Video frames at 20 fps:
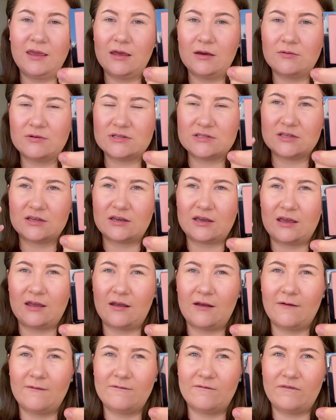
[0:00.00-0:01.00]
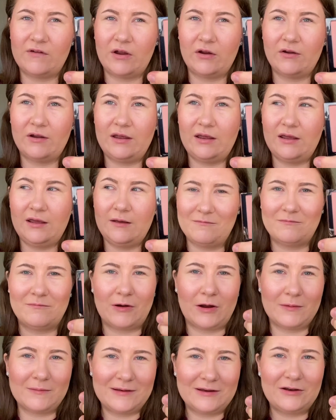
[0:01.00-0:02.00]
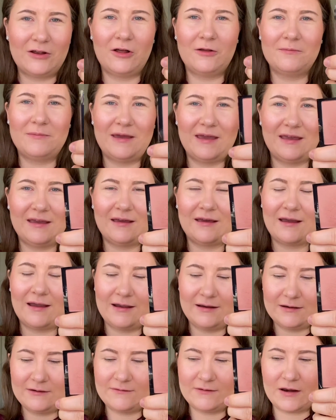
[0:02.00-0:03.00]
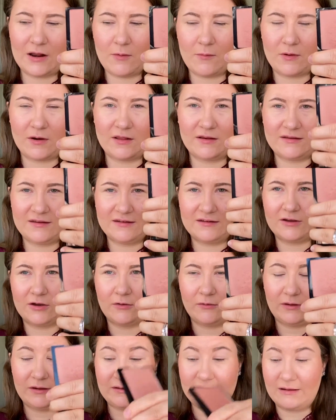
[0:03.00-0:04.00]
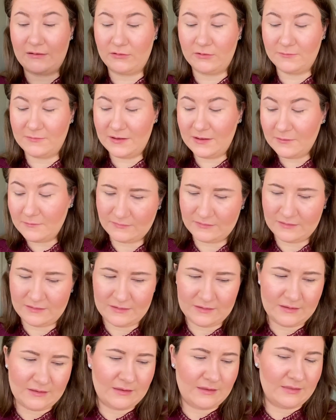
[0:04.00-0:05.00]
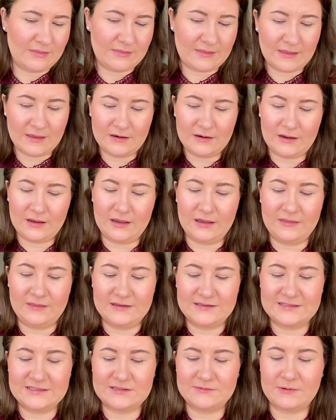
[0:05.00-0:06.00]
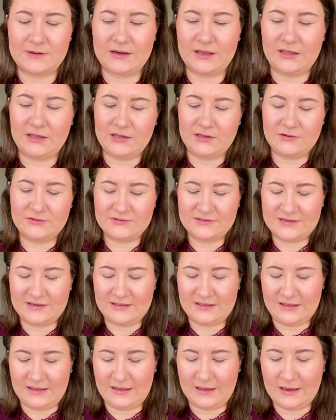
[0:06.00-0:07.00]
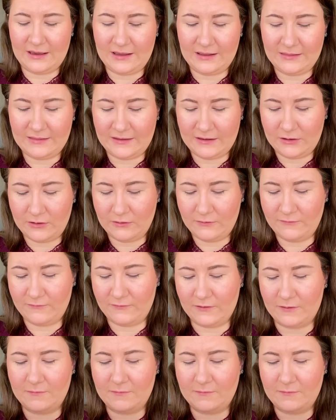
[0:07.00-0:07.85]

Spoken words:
It was looking very Barbie doll pink kind of, and I wanted to tone it down a bit. Then this is when I used the highlighter from